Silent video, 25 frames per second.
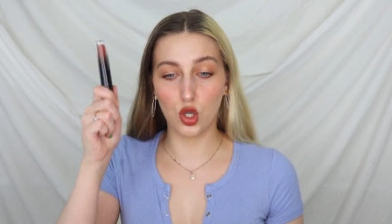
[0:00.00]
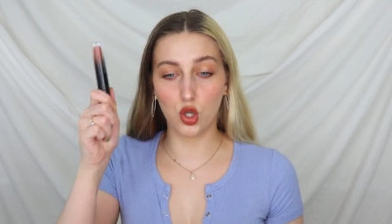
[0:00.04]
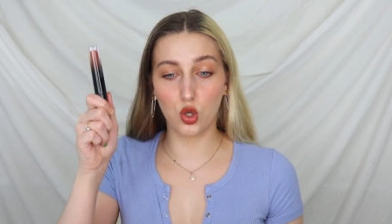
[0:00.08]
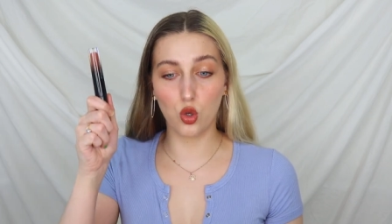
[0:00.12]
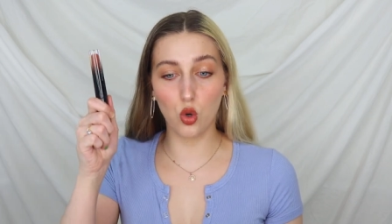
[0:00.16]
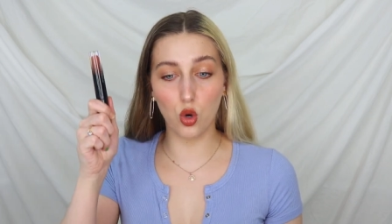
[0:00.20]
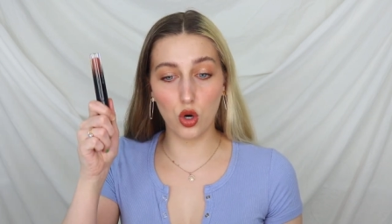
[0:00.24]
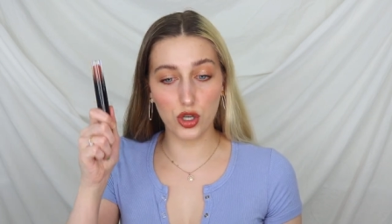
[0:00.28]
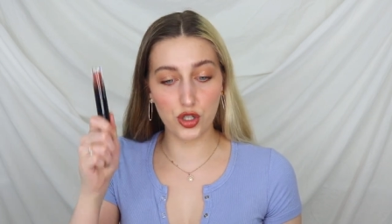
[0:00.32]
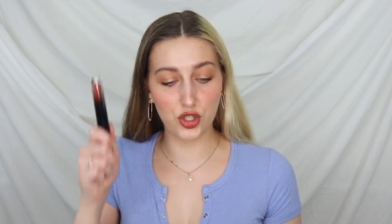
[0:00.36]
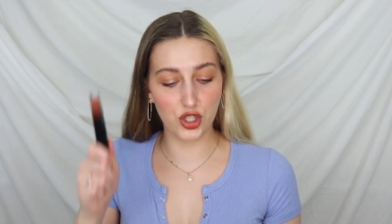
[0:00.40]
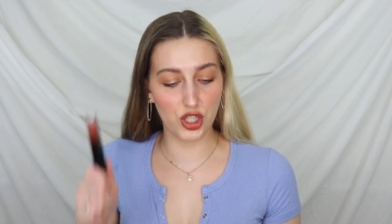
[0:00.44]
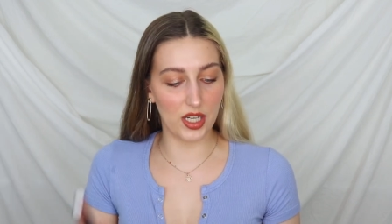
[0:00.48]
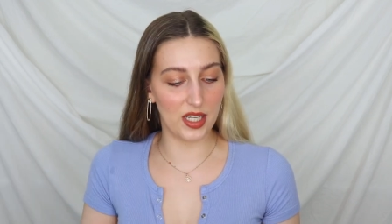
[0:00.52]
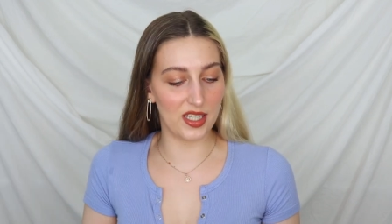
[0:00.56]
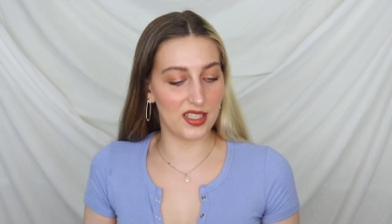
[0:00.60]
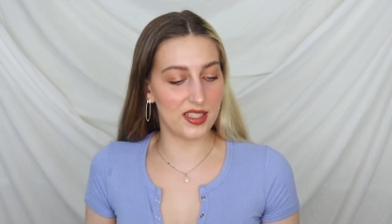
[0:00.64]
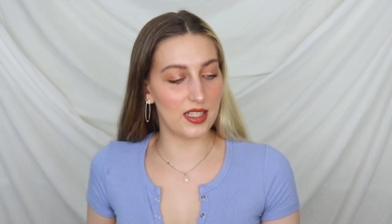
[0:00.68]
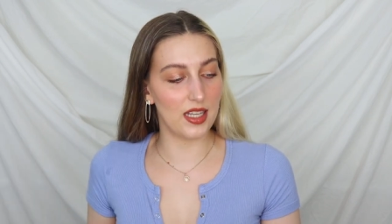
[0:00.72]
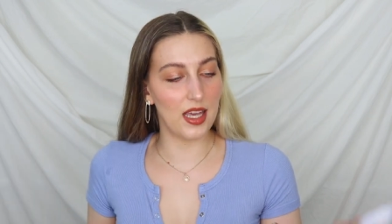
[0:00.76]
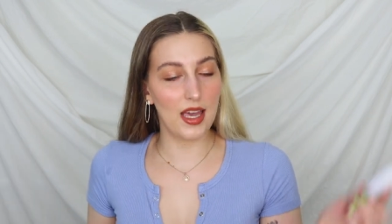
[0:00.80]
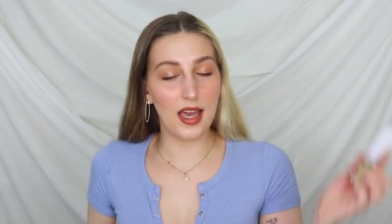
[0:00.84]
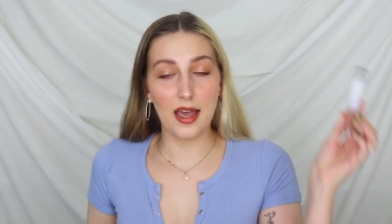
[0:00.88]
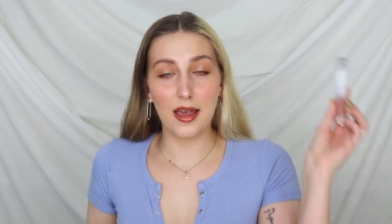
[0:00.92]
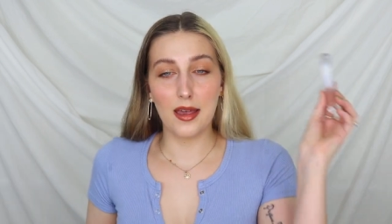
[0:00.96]

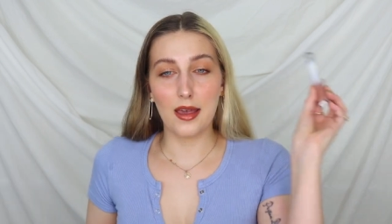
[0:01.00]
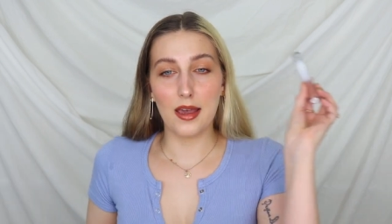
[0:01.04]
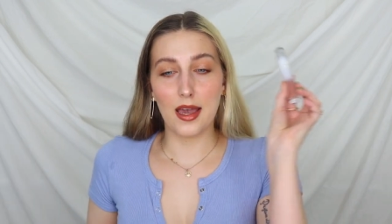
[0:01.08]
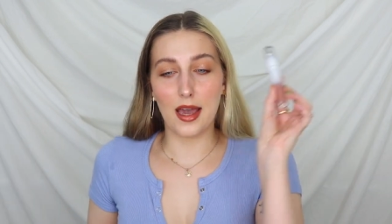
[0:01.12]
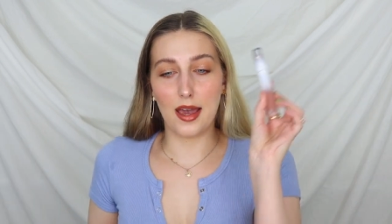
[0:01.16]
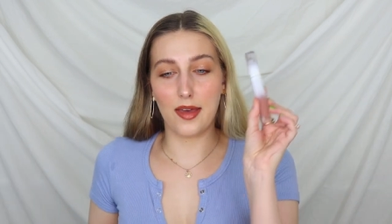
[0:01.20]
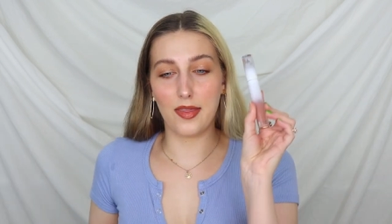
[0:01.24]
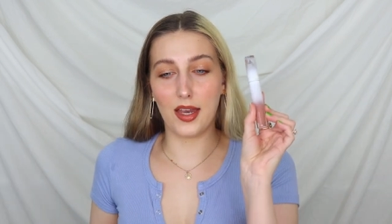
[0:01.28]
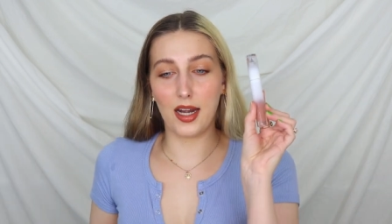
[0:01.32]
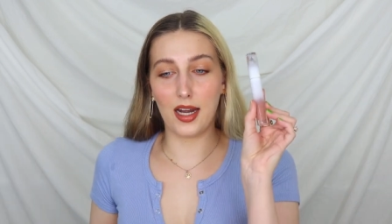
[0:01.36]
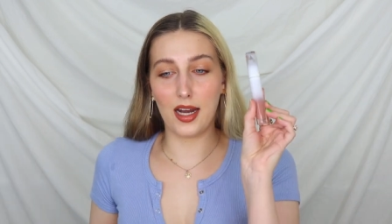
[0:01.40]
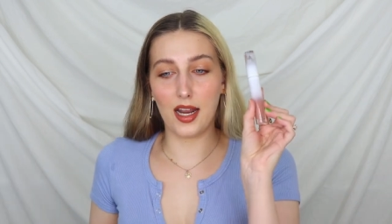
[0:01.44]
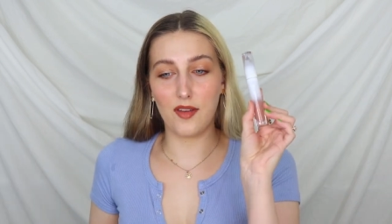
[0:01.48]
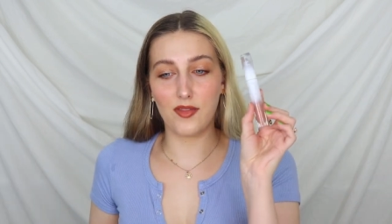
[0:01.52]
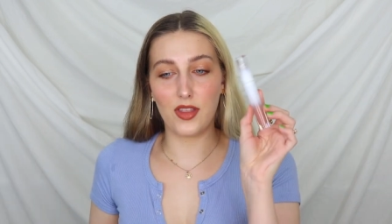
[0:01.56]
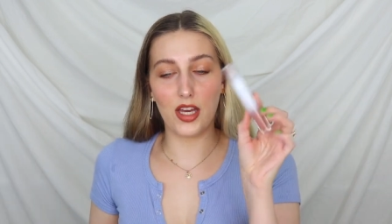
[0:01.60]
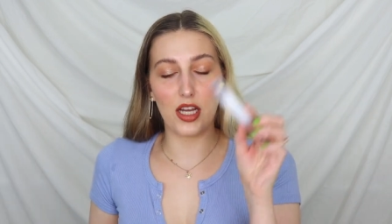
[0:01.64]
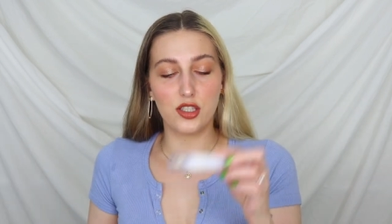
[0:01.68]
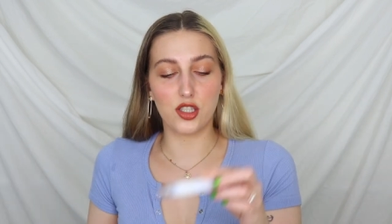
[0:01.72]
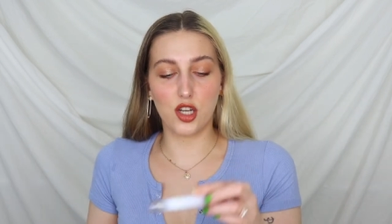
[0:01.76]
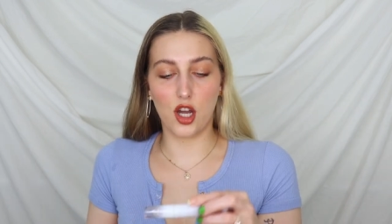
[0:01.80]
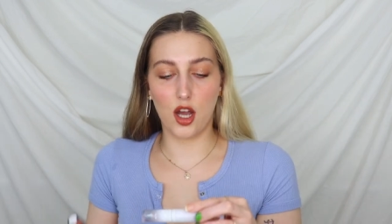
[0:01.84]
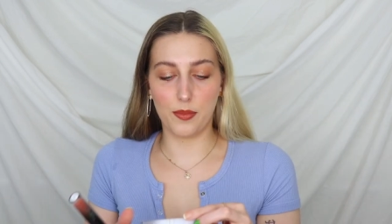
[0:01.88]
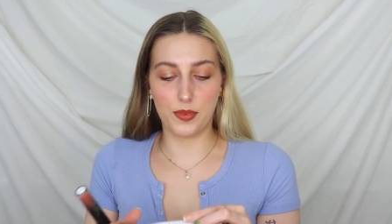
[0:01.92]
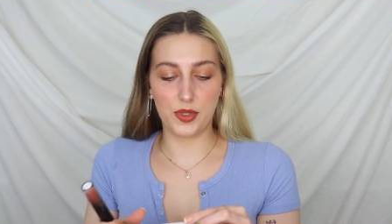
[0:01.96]
Gorgeous. And then I have
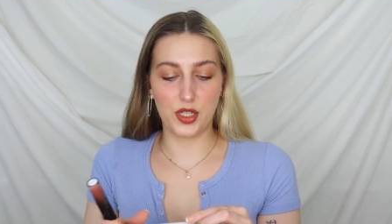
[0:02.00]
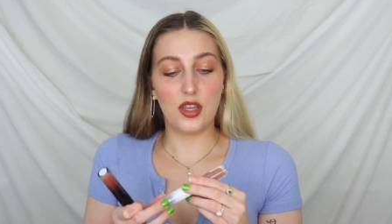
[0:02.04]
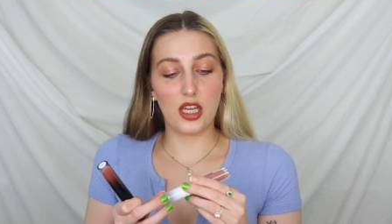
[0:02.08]
that top,